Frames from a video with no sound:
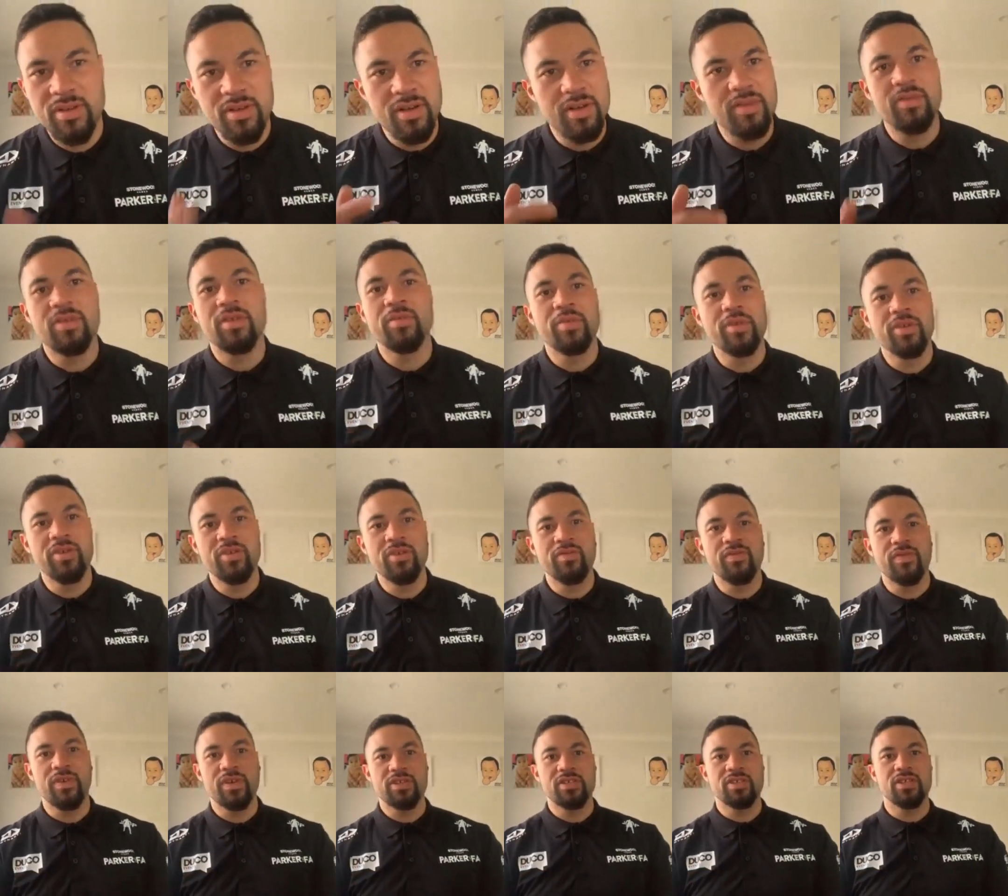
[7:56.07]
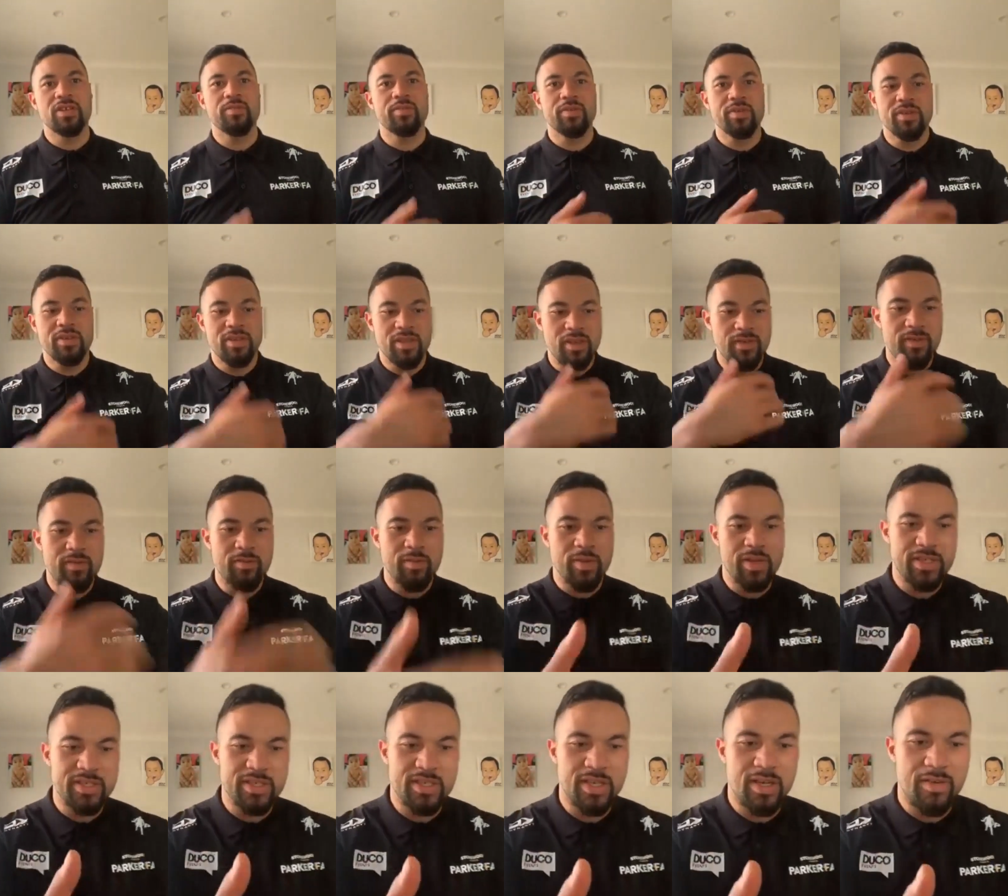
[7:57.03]
I want to be unified champion. Given
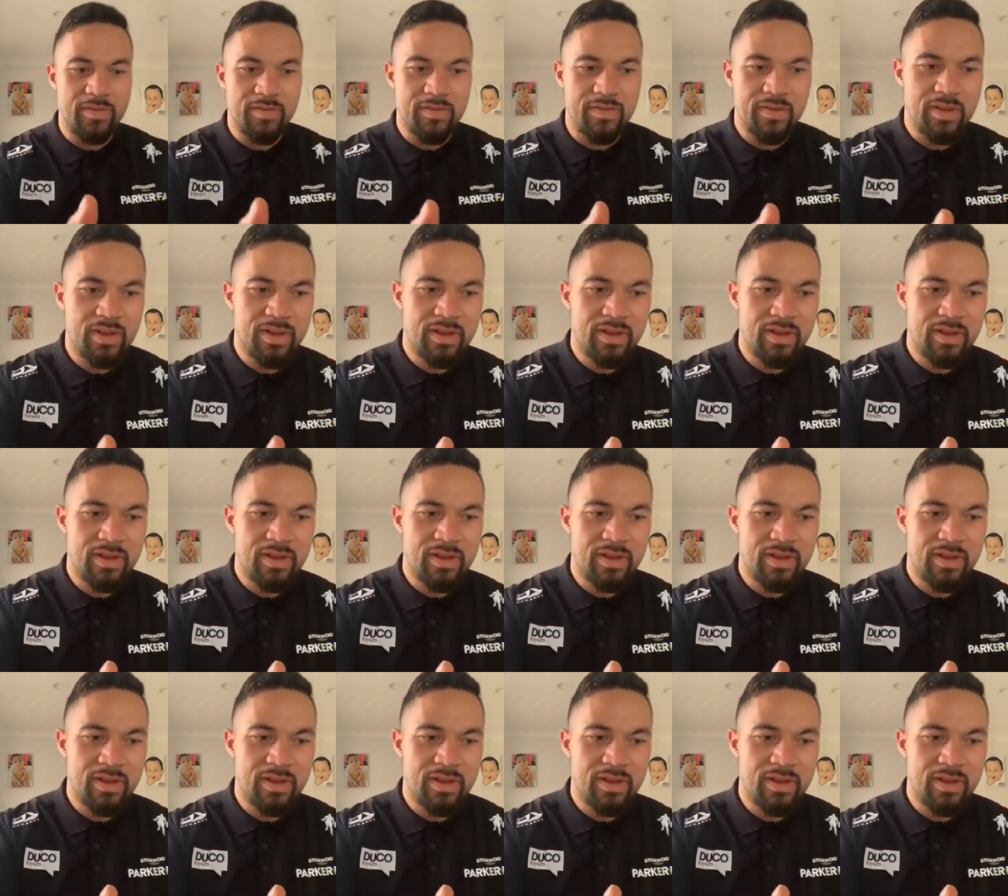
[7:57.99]
myself,